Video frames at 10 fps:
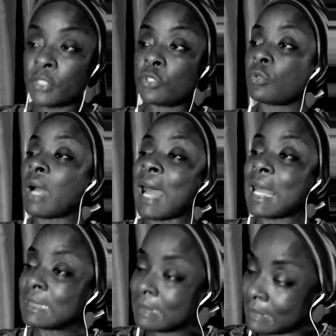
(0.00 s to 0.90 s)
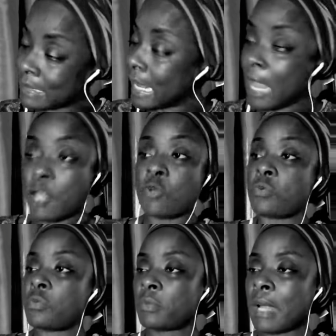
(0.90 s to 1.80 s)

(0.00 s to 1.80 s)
with you. I dare you.